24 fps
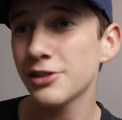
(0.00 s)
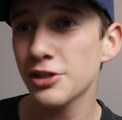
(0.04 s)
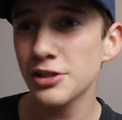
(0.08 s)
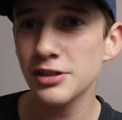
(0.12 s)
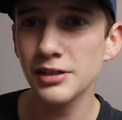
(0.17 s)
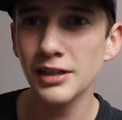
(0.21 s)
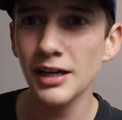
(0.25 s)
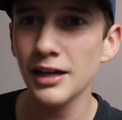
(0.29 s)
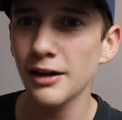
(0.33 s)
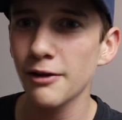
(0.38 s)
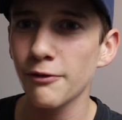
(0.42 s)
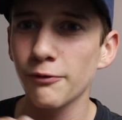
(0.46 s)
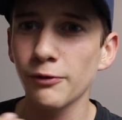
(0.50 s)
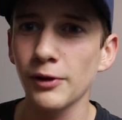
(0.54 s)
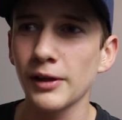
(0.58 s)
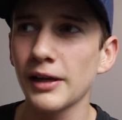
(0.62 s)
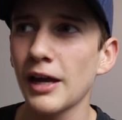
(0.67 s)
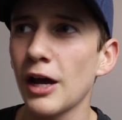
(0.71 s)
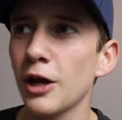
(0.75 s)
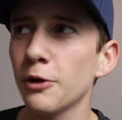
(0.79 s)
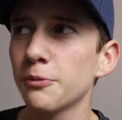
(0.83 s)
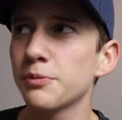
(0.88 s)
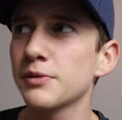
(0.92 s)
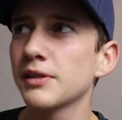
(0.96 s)
just kind of like
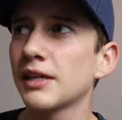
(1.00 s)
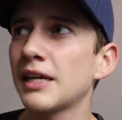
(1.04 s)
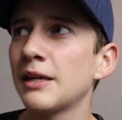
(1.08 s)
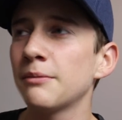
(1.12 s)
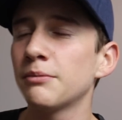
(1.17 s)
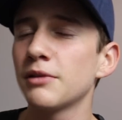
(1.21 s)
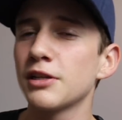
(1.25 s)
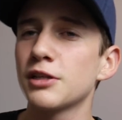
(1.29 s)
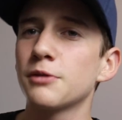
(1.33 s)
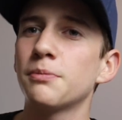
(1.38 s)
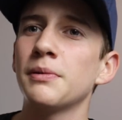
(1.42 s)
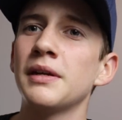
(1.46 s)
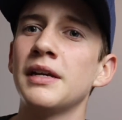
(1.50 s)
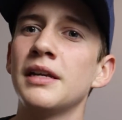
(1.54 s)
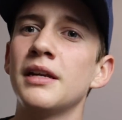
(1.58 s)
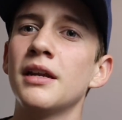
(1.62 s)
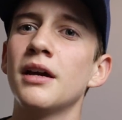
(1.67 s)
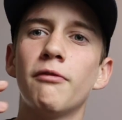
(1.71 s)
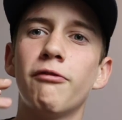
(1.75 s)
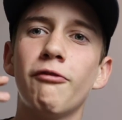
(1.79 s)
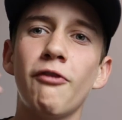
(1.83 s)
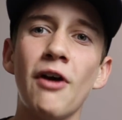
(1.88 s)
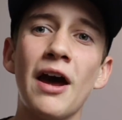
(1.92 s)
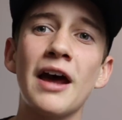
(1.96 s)
helps keep the speed
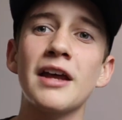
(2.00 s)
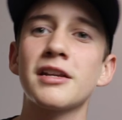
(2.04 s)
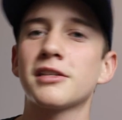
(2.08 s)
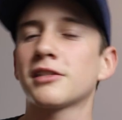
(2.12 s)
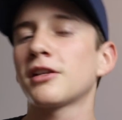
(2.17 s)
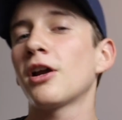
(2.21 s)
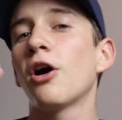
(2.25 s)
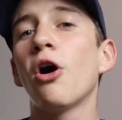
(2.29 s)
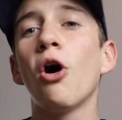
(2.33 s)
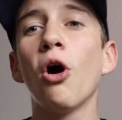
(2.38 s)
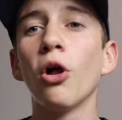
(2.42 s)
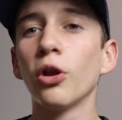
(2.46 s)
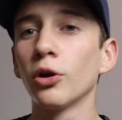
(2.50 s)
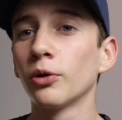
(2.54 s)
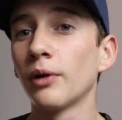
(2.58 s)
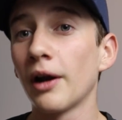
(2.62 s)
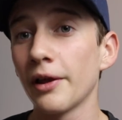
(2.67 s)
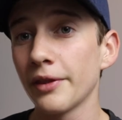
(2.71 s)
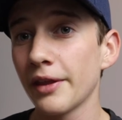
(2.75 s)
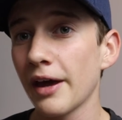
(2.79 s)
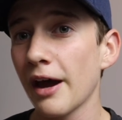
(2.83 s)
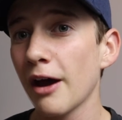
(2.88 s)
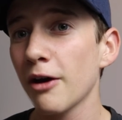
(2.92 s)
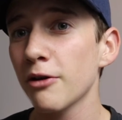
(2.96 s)
fast all
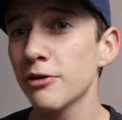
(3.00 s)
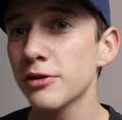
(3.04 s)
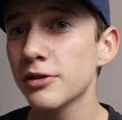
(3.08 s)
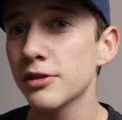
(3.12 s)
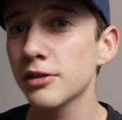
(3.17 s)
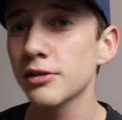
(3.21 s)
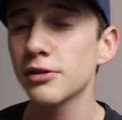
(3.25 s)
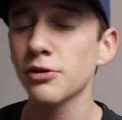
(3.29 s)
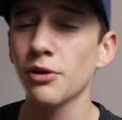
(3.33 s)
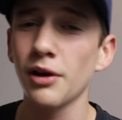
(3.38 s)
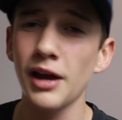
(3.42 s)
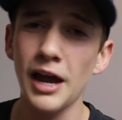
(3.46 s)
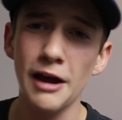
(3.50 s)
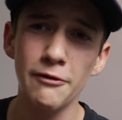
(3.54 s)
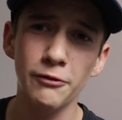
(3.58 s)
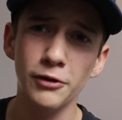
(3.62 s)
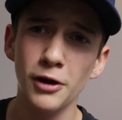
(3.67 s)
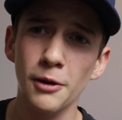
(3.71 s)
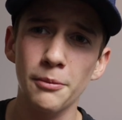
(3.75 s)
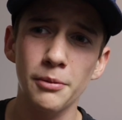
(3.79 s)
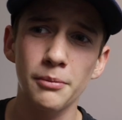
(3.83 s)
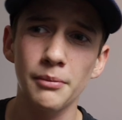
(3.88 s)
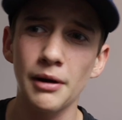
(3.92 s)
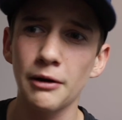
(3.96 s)
around the house. So I have
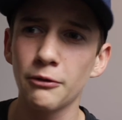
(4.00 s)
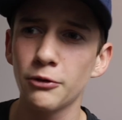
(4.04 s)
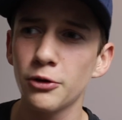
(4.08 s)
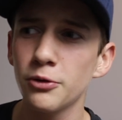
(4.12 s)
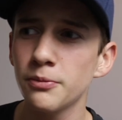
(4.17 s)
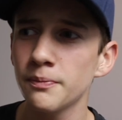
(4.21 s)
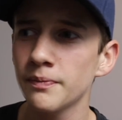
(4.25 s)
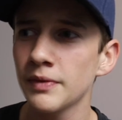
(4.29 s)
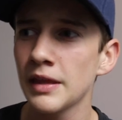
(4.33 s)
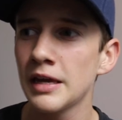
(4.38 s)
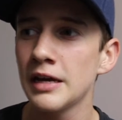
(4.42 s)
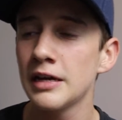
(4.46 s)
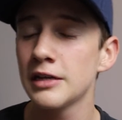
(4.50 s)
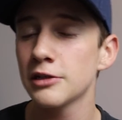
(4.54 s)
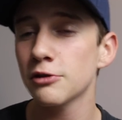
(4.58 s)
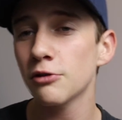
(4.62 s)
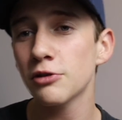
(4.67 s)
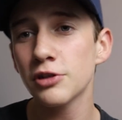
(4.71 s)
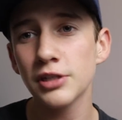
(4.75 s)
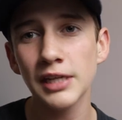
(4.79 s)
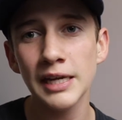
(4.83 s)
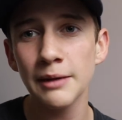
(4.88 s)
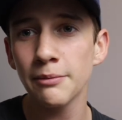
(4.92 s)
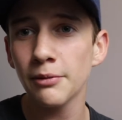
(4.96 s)
one up in my room. So
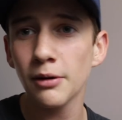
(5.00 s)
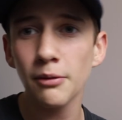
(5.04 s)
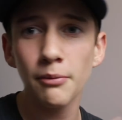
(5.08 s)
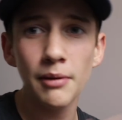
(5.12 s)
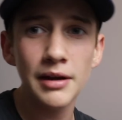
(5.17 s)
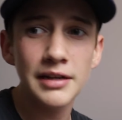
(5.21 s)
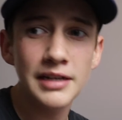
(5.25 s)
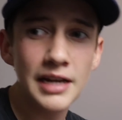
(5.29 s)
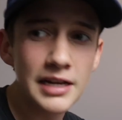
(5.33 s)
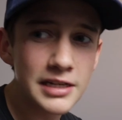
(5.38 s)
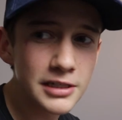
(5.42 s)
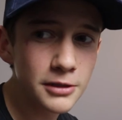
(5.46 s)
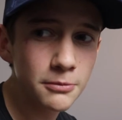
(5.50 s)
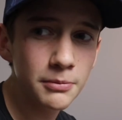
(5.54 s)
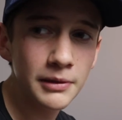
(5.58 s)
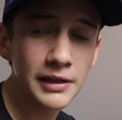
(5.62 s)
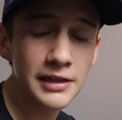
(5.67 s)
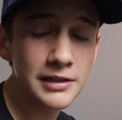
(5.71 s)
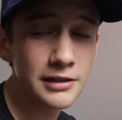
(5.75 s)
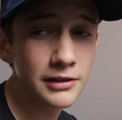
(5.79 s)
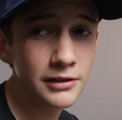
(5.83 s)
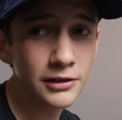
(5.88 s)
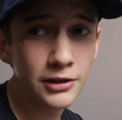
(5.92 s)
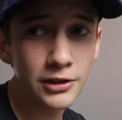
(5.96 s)
I just keep it on my desk
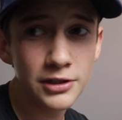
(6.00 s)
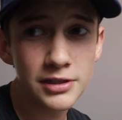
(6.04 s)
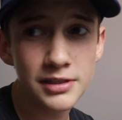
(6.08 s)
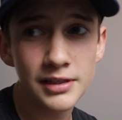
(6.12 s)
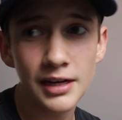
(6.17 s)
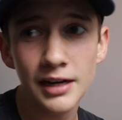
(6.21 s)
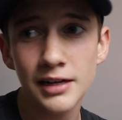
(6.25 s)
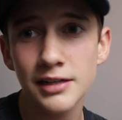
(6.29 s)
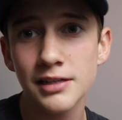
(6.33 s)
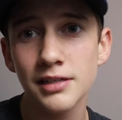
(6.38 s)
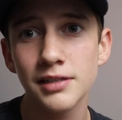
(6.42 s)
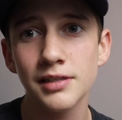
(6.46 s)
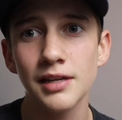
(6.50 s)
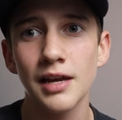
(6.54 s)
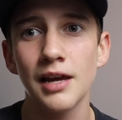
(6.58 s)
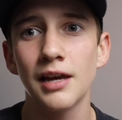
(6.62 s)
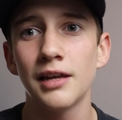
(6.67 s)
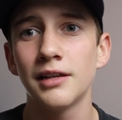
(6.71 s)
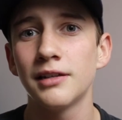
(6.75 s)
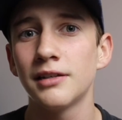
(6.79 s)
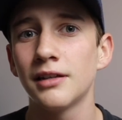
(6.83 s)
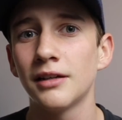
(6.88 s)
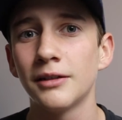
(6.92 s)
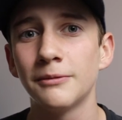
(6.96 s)
because it looks nice
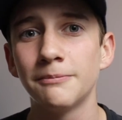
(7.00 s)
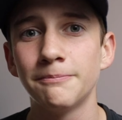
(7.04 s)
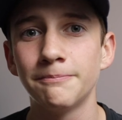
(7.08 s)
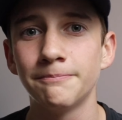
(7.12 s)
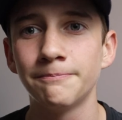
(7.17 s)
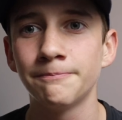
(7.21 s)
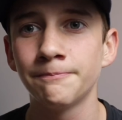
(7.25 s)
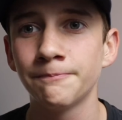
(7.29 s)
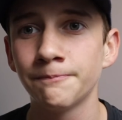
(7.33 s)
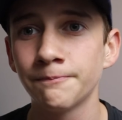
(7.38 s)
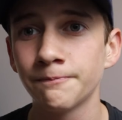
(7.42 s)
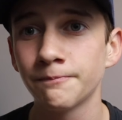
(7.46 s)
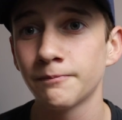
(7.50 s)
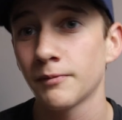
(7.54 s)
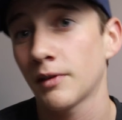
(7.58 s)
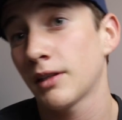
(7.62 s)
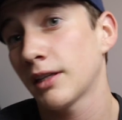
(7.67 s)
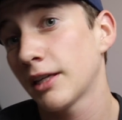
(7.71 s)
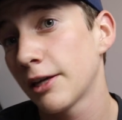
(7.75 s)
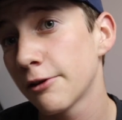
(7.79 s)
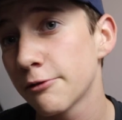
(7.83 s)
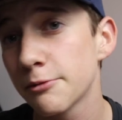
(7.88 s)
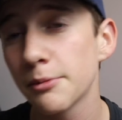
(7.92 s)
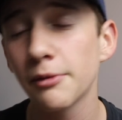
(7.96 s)
and
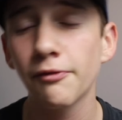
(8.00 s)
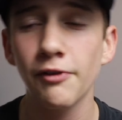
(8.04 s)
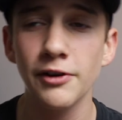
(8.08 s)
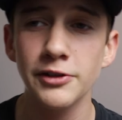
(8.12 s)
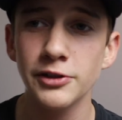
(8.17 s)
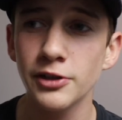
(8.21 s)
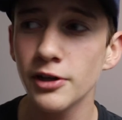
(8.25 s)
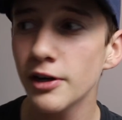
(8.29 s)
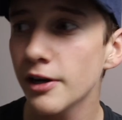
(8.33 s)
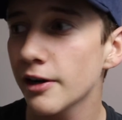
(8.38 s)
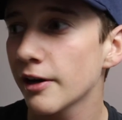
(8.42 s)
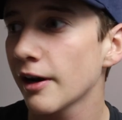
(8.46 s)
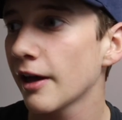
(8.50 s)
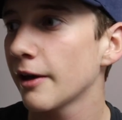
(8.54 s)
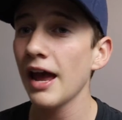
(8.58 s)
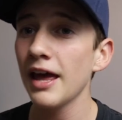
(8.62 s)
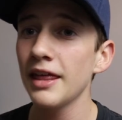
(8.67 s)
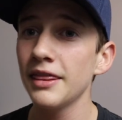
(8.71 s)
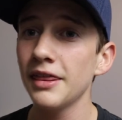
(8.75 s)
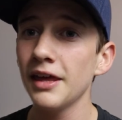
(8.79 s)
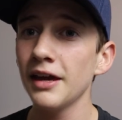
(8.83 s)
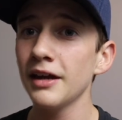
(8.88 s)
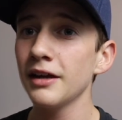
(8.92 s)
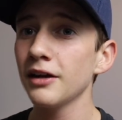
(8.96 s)
gives me faster internet.
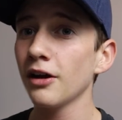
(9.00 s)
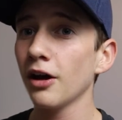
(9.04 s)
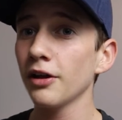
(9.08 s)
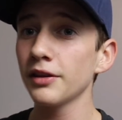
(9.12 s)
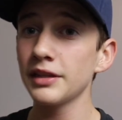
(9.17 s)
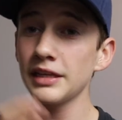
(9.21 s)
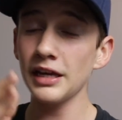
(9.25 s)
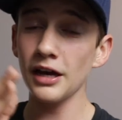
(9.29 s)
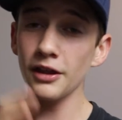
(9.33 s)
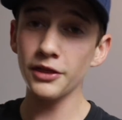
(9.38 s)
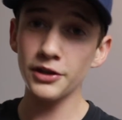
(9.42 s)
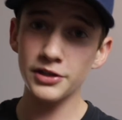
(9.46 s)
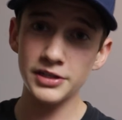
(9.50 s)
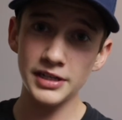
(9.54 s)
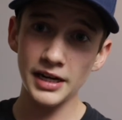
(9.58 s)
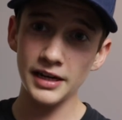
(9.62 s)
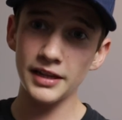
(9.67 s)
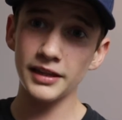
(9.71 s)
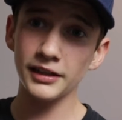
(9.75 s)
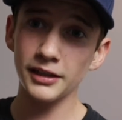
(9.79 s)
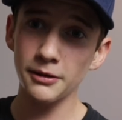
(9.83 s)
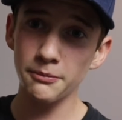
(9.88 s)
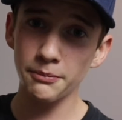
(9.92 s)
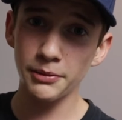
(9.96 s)
And then on the other side
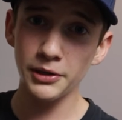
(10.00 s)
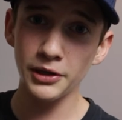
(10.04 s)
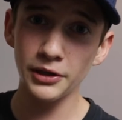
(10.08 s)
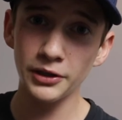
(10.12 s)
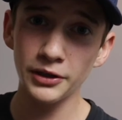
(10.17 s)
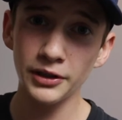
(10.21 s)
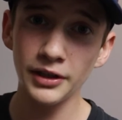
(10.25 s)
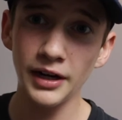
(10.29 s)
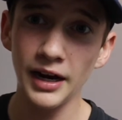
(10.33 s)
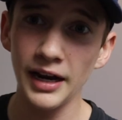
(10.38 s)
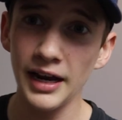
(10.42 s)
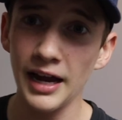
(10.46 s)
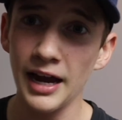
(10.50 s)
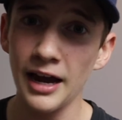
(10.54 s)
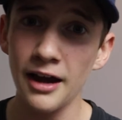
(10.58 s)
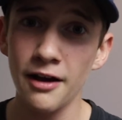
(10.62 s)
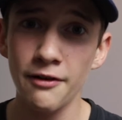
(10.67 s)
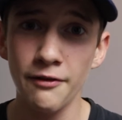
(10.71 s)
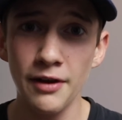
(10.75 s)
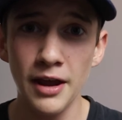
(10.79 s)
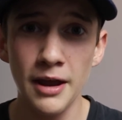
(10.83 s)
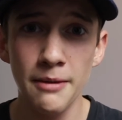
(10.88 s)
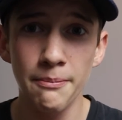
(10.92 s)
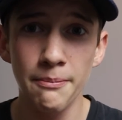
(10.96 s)
of the computer, I have a